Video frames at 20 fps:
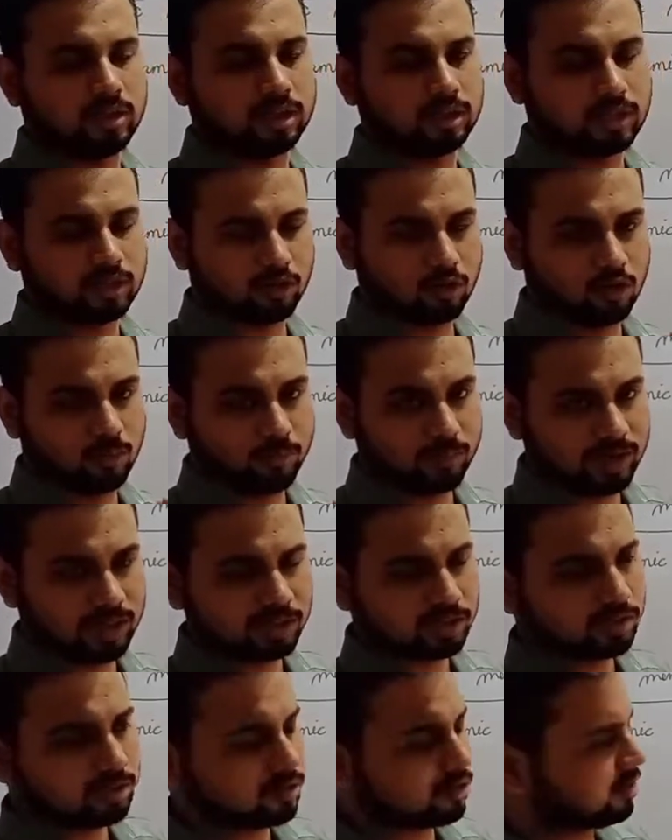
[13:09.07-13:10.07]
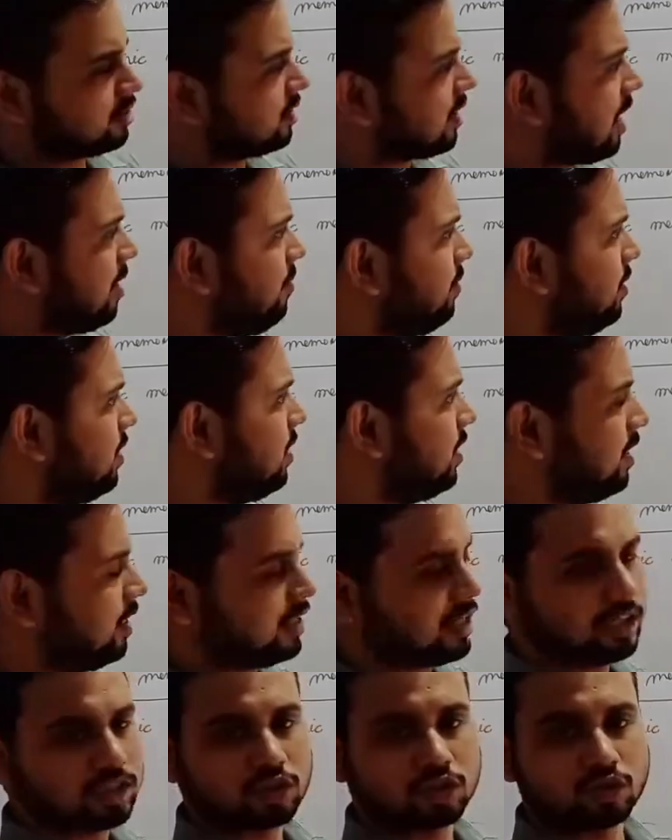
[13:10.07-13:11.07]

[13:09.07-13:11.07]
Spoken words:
at the compilation time there is